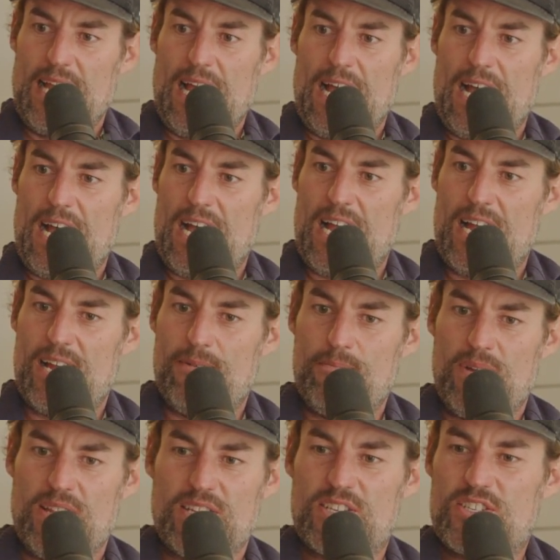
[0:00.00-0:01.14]
And
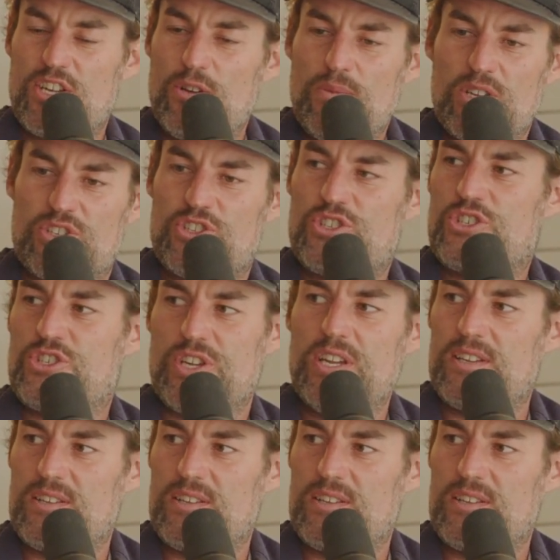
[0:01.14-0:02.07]
there's so much shit,